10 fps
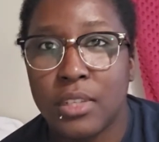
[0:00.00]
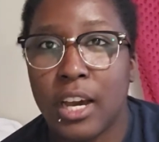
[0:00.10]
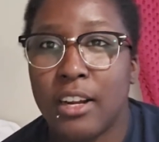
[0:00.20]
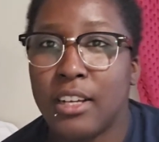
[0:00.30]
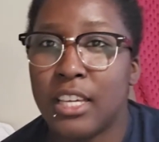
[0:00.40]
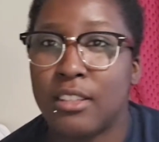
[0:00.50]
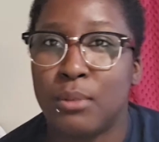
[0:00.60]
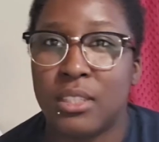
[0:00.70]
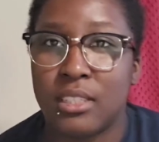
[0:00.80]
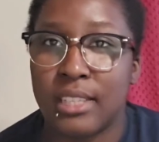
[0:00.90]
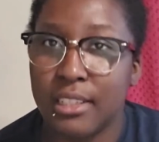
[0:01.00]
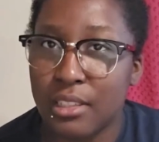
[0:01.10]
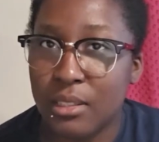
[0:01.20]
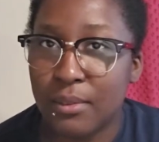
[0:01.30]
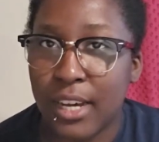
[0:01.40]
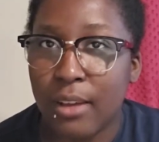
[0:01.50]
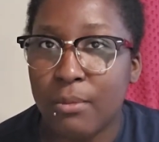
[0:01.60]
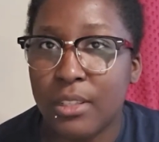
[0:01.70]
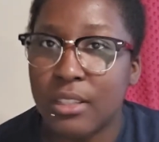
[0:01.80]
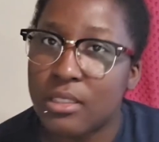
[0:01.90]
Kind of gives me Descendants
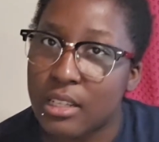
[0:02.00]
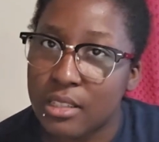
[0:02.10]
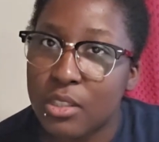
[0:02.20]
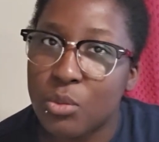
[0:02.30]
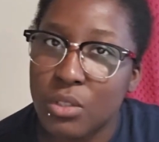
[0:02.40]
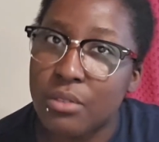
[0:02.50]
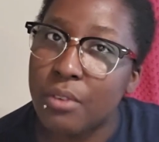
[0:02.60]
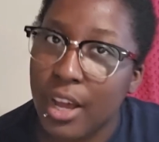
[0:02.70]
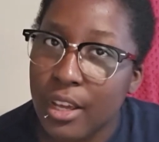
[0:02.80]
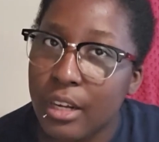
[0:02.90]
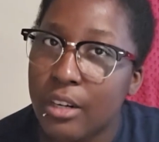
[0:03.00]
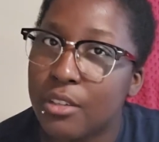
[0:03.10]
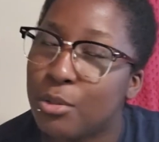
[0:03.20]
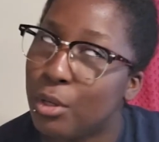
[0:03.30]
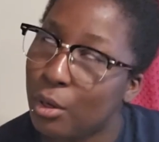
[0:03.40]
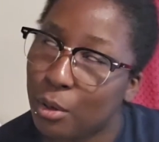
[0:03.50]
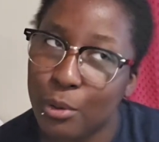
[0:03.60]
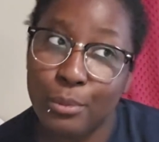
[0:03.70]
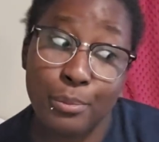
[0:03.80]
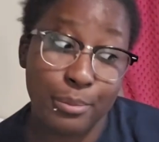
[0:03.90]
vibes, and Descendants was fire, so